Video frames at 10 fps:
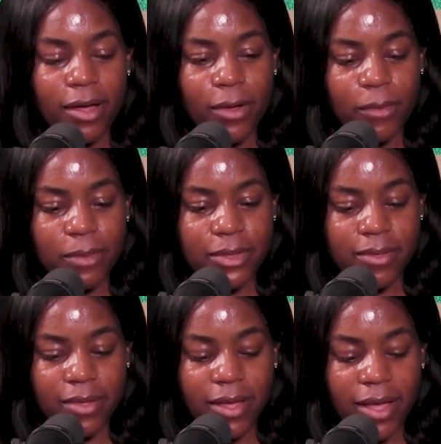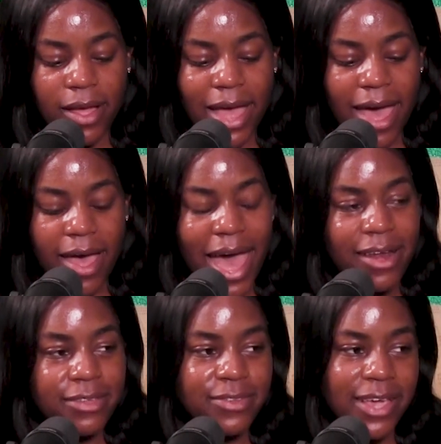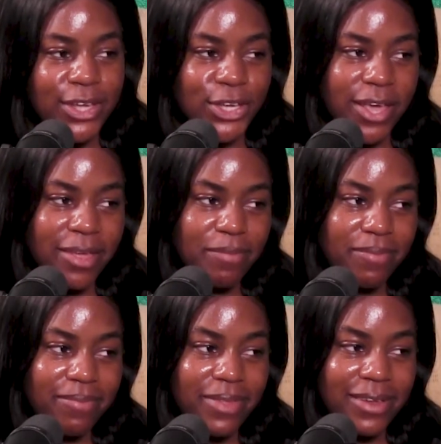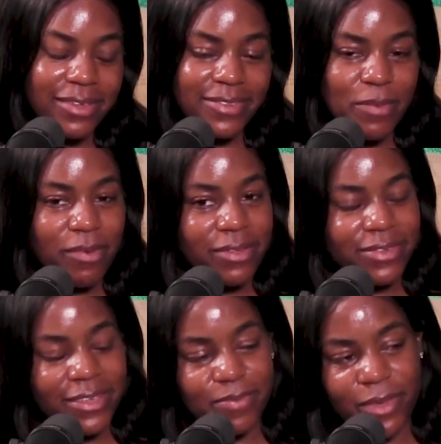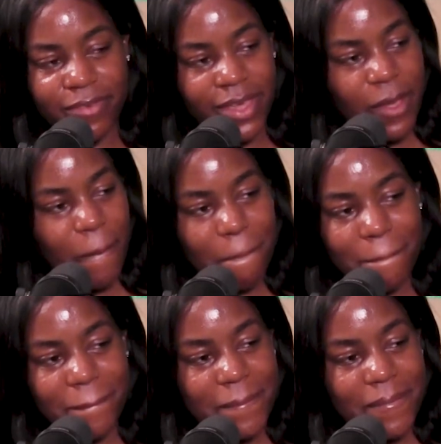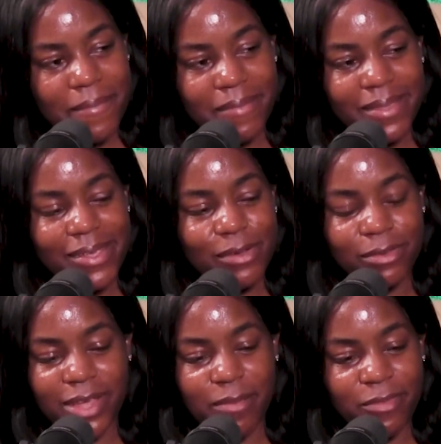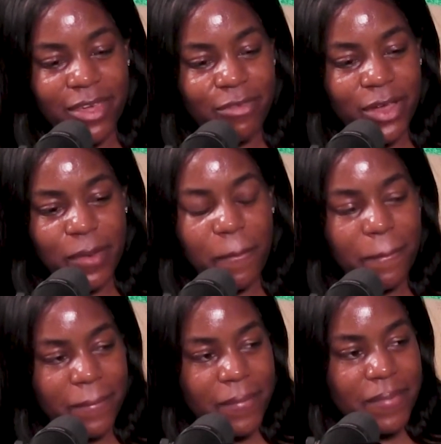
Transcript: Oh, Anastasia, the Disney princess movie. All-time favorite.